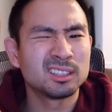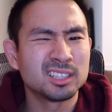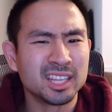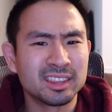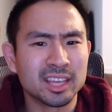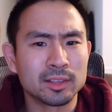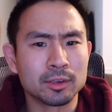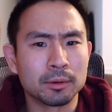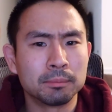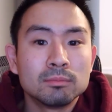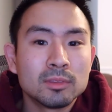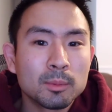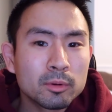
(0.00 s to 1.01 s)
Didn't think so.
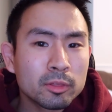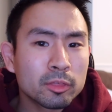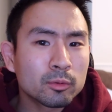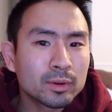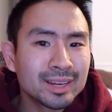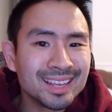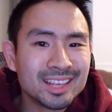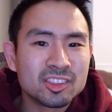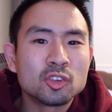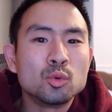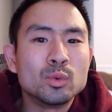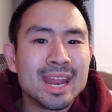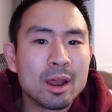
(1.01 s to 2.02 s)
Number 3 is
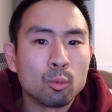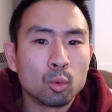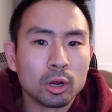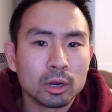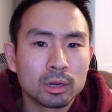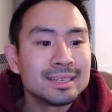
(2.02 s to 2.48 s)
to network.